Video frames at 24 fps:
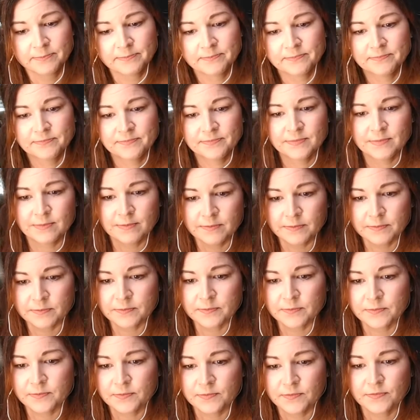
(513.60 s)

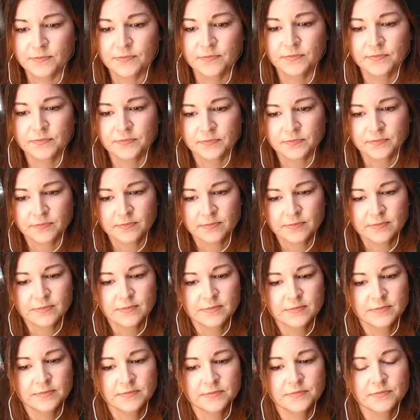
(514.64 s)

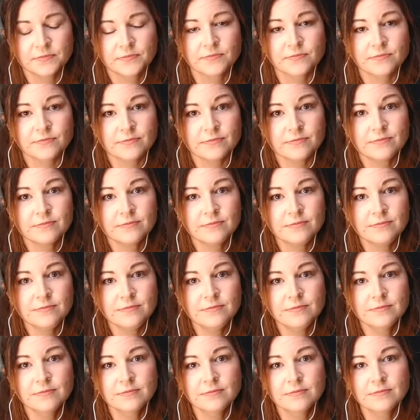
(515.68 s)

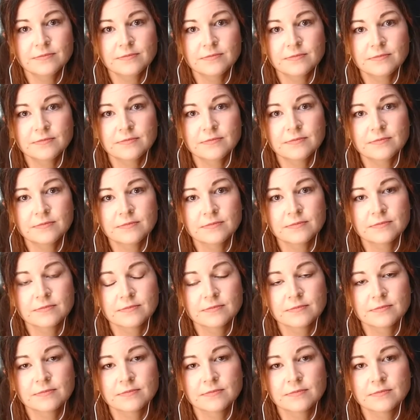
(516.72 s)

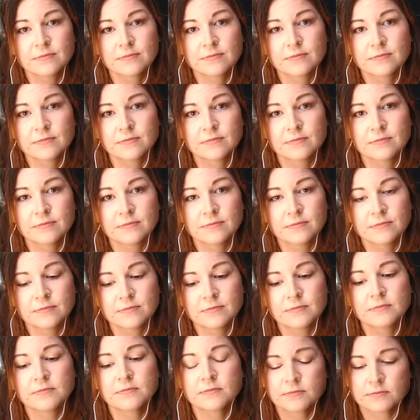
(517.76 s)

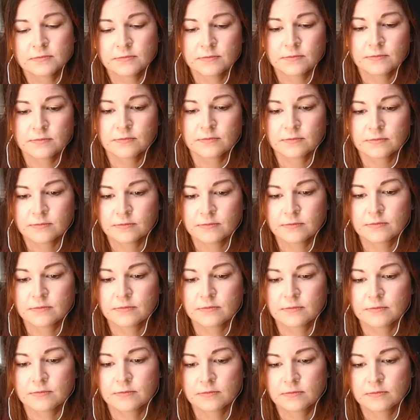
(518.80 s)

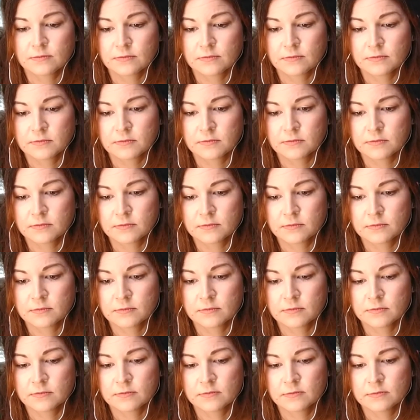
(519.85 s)

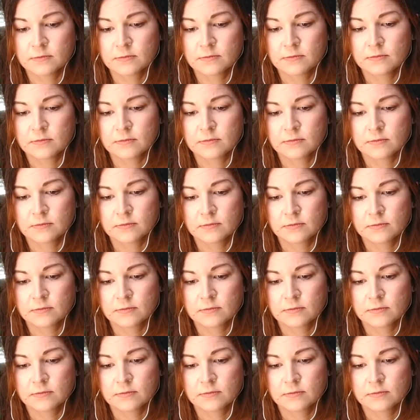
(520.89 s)
(not speaking)